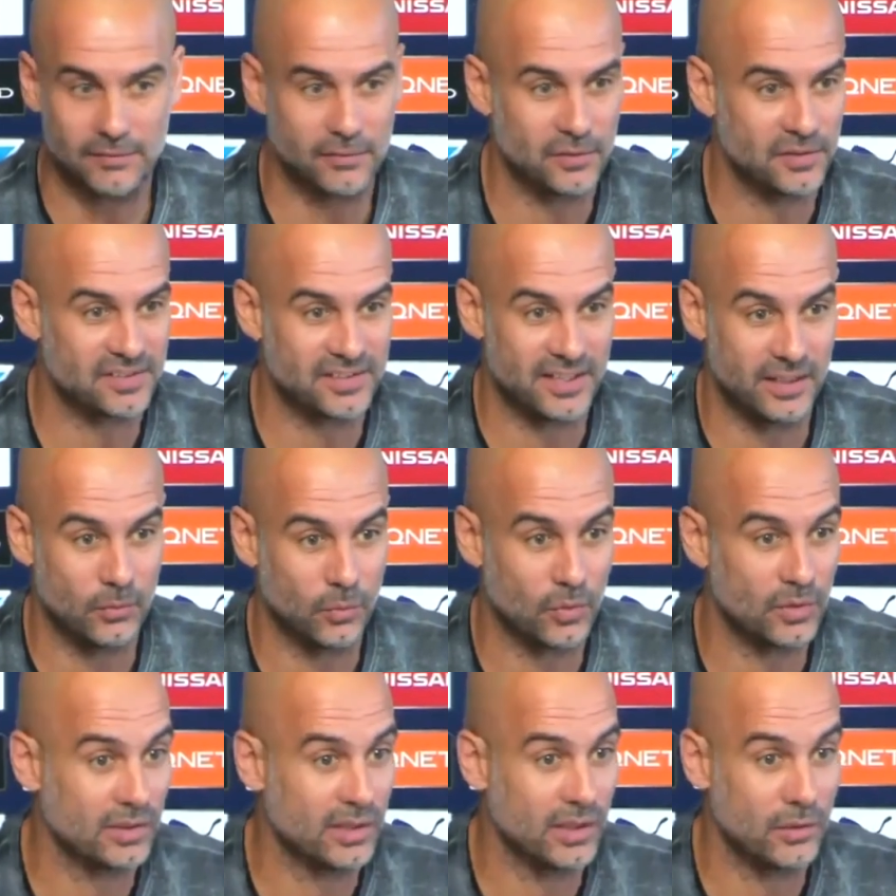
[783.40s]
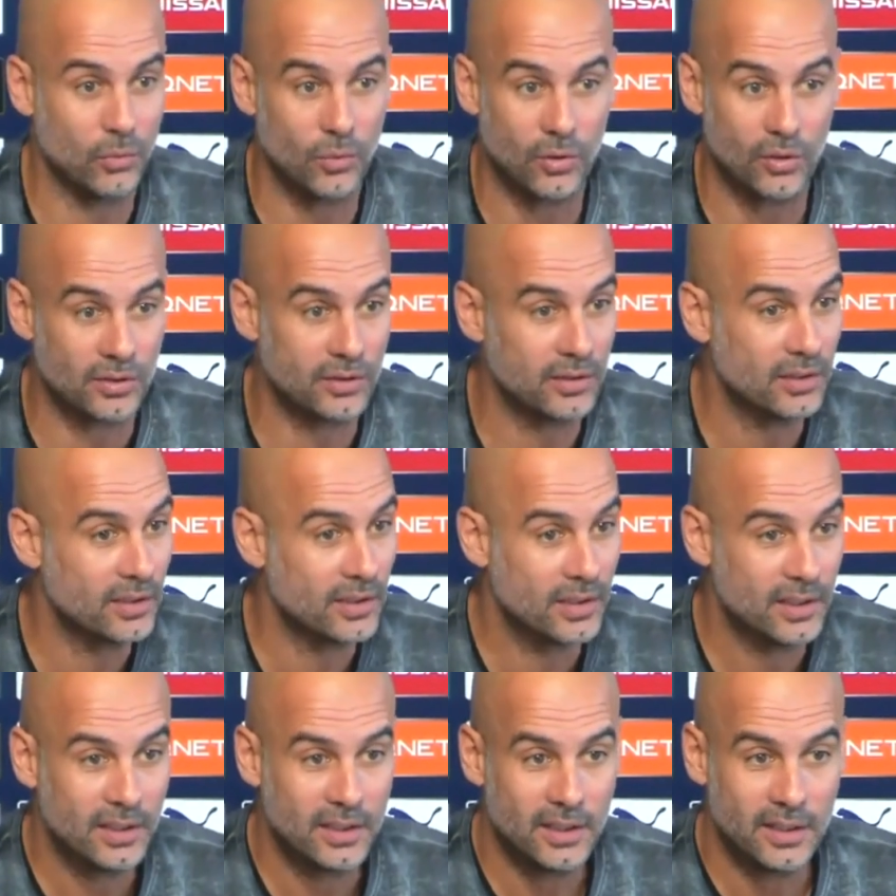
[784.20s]
understand what they want.
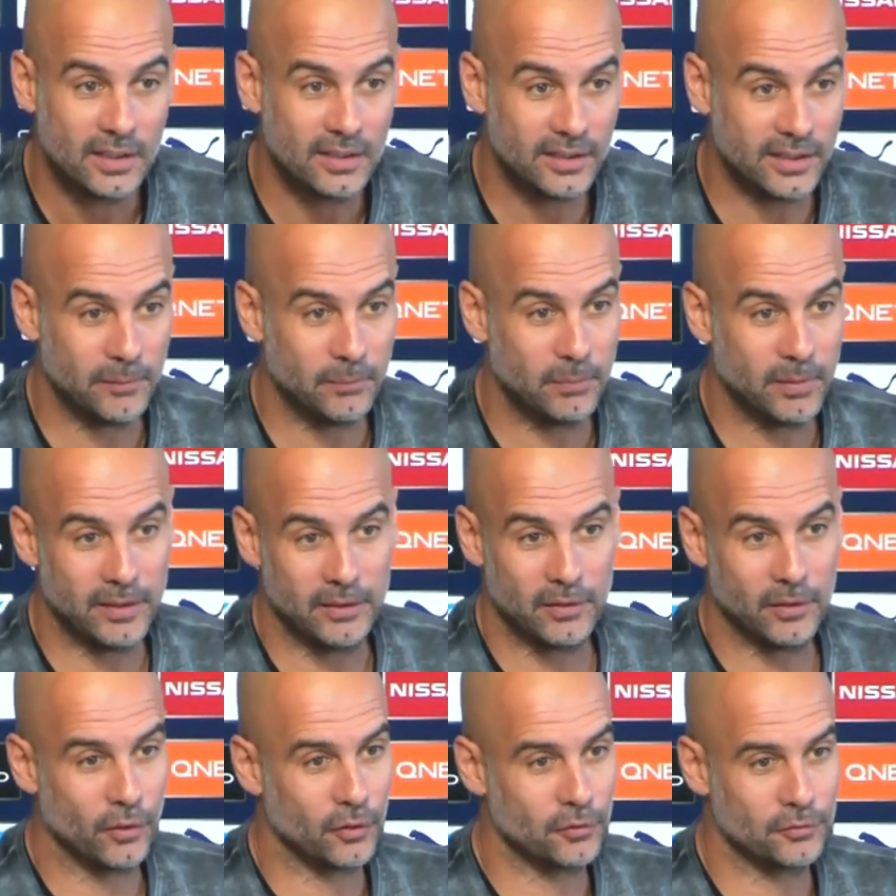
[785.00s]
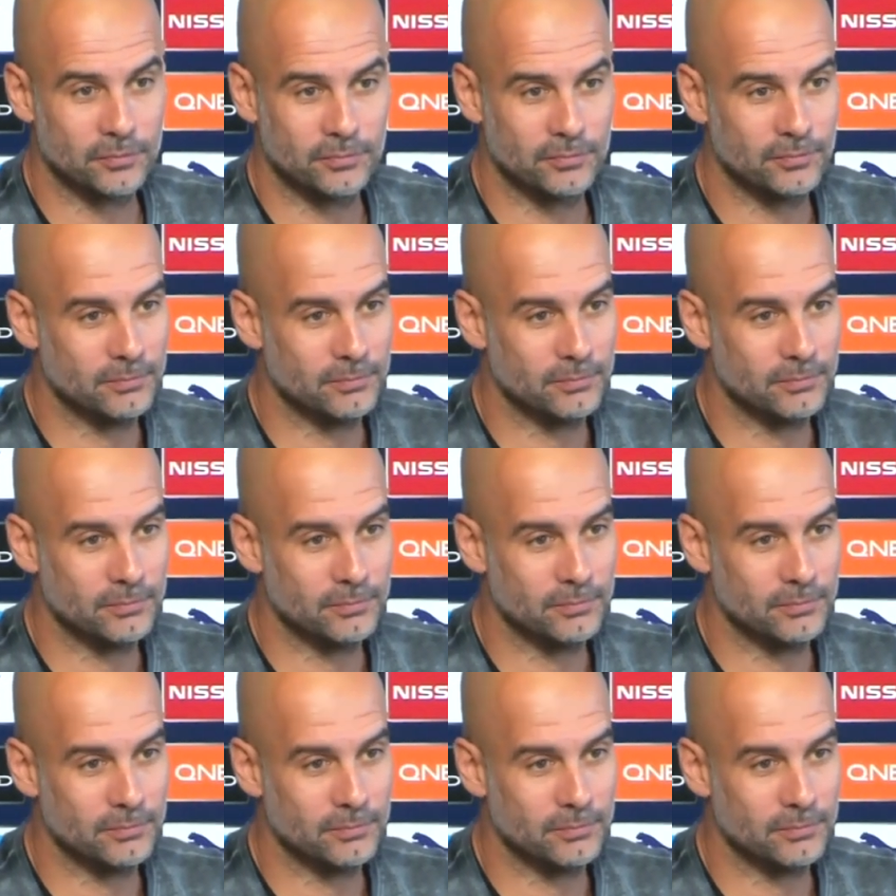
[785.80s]
They play long,